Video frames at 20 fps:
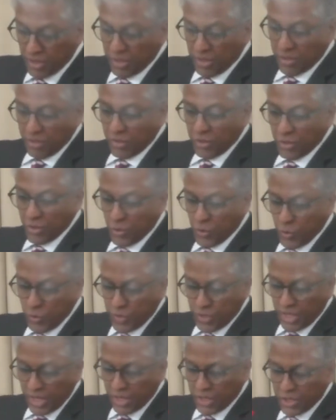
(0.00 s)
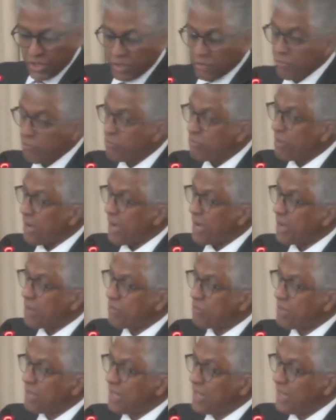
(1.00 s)
new Section
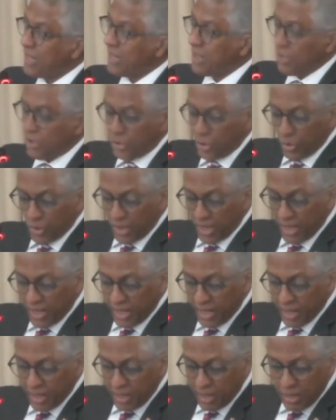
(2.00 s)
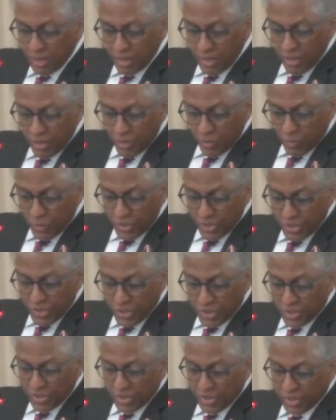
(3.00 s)
5A to L, we see
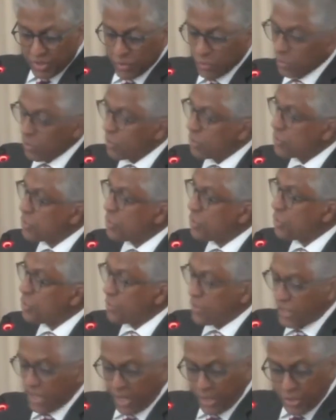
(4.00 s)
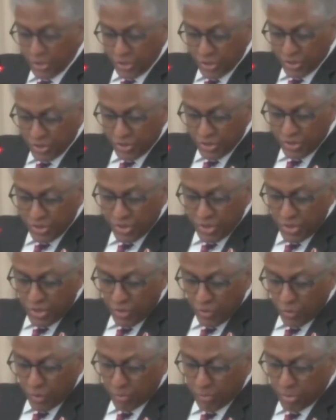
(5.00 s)
that those new sections
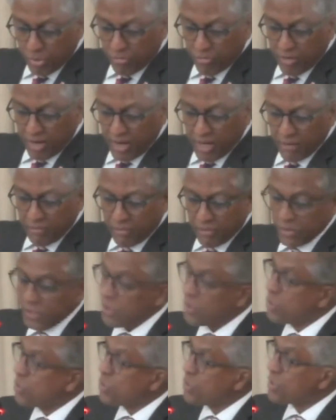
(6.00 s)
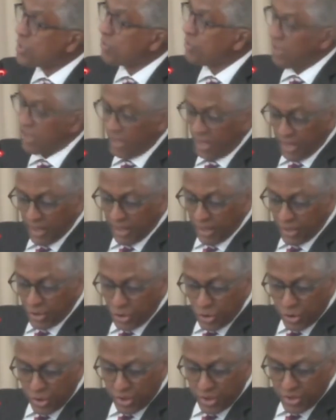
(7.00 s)
will provide for the use of an
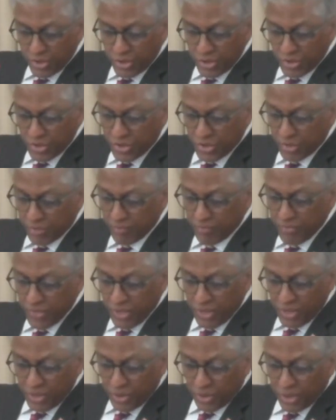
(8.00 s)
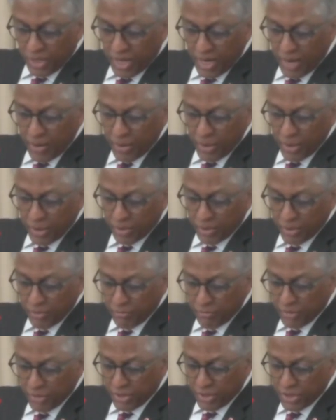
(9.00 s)
electronic system to carry out the
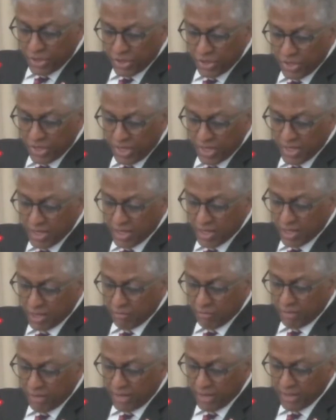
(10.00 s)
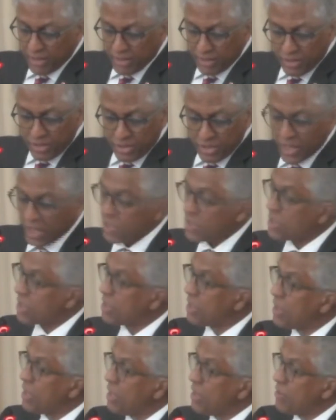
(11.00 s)
functions identified under Section
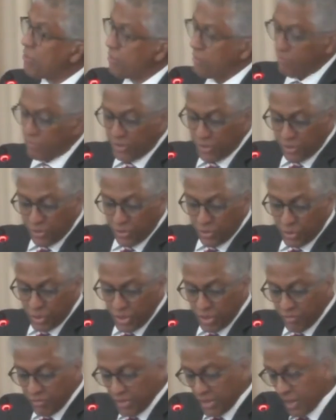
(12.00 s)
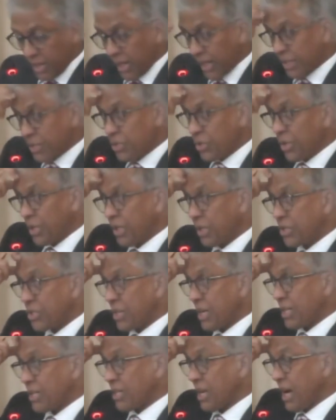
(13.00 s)
53 of the Electronic
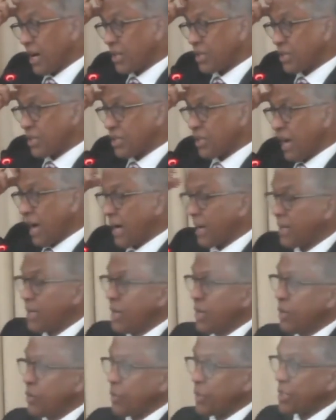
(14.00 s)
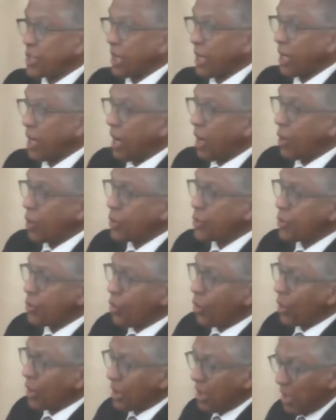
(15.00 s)
Transactions Act, which allows
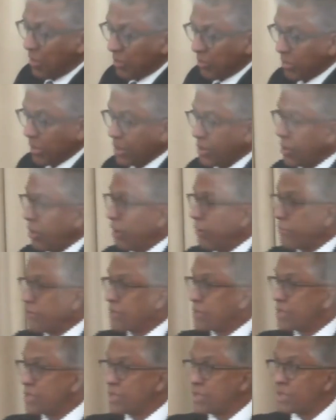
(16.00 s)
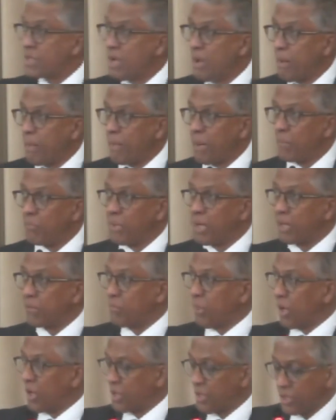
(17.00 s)
all government offices, public
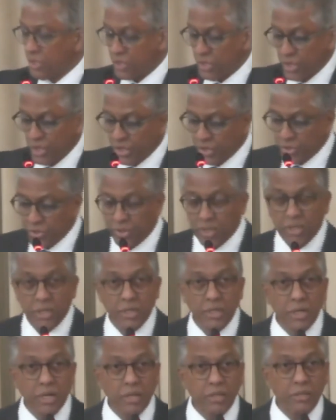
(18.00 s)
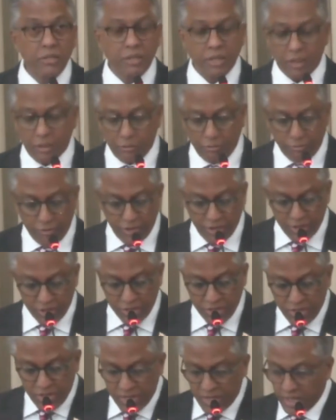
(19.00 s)
bodies to conduct their affairs
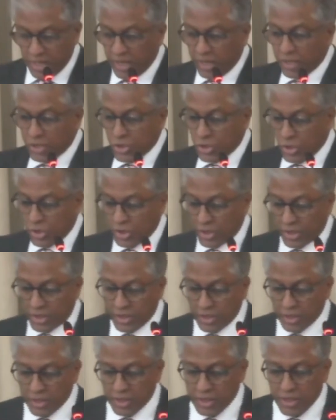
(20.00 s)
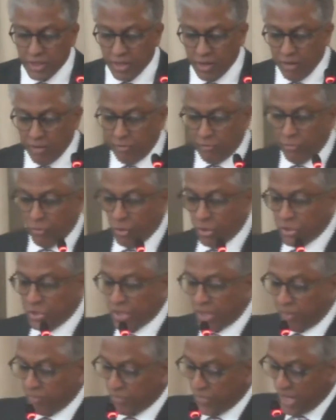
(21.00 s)
electronically for
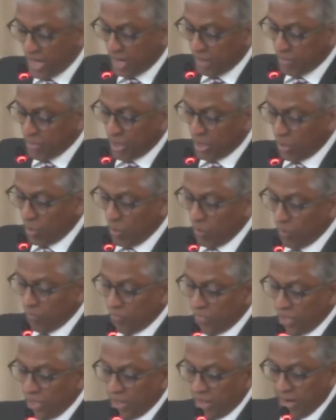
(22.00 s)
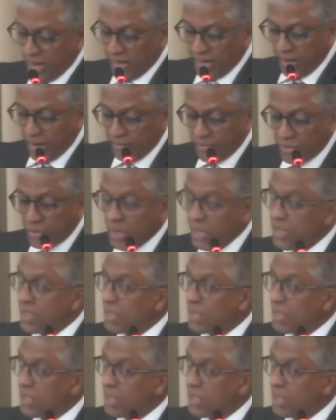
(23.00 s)
some time now. And I have already